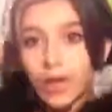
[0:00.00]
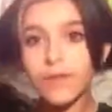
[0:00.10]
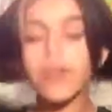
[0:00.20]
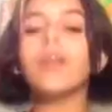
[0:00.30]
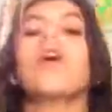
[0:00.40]

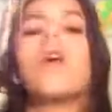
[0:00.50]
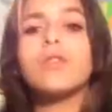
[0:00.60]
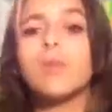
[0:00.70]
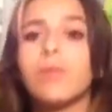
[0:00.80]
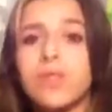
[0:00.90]
And then
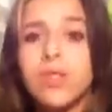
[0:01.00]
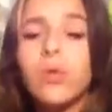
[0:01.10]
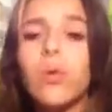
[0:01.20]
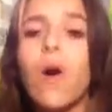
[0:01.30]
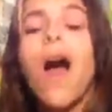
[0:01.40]
also at
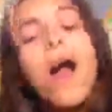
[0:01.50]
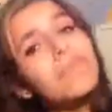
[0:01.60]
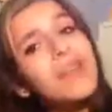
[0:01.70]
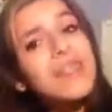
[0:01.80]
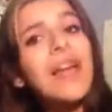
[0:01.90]
school,
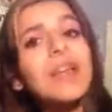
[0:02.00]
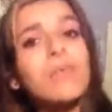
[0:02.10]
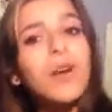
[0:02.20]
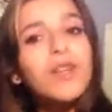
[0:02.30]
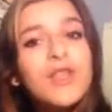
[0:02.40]
my science
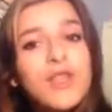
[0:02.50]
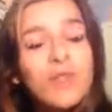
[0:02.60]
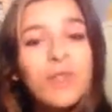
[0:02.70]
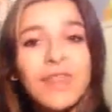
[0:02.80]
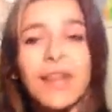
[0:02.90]
project's
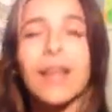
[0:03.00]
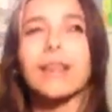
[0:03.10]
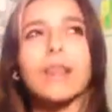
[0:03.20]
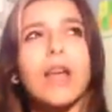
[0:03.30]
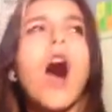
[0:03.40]
due in like
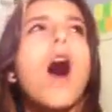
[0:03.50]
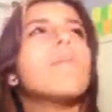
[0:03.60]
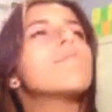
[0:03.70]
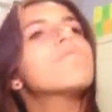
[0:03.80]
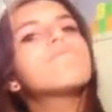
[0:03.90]

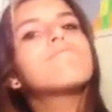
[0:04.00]
um,